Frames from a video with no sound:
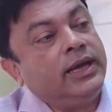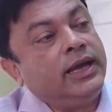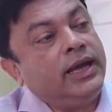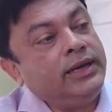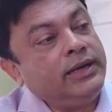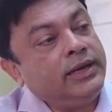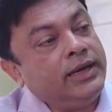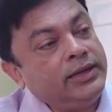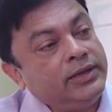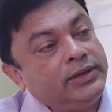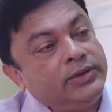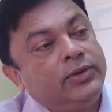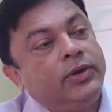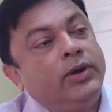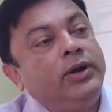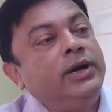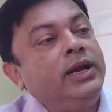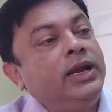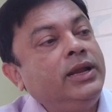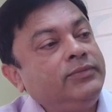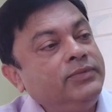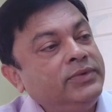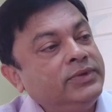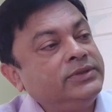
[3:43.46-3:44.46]
And at the
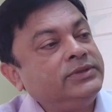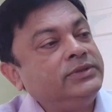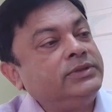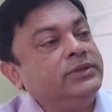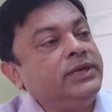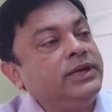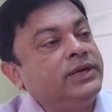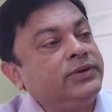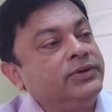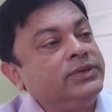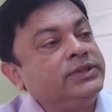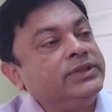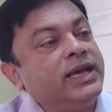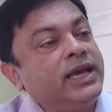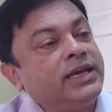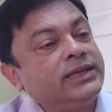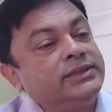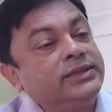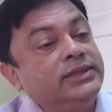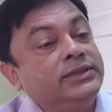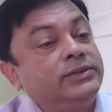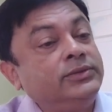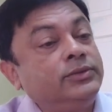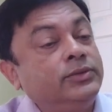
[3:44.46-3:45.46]
third level is to increase
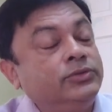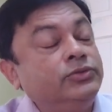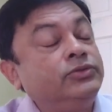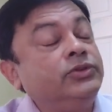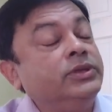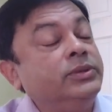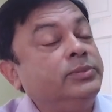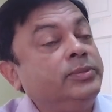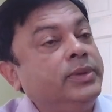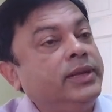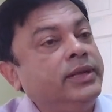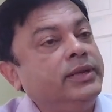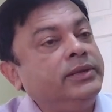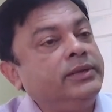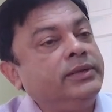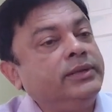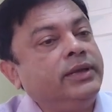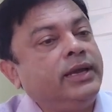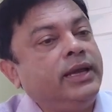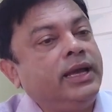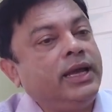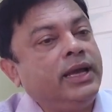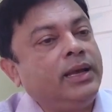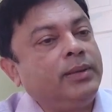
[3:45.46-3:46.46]
access to treatment
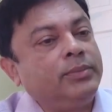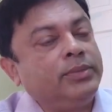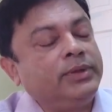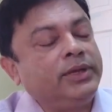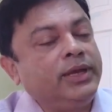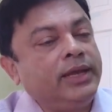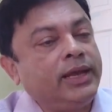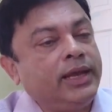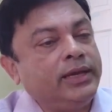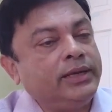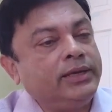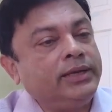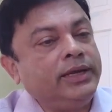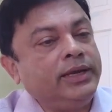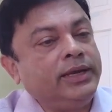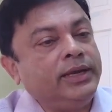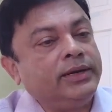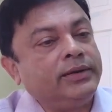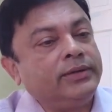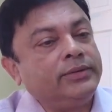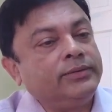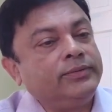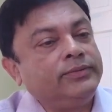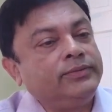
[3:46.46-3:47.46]
and
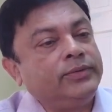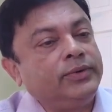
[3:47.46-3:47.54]
care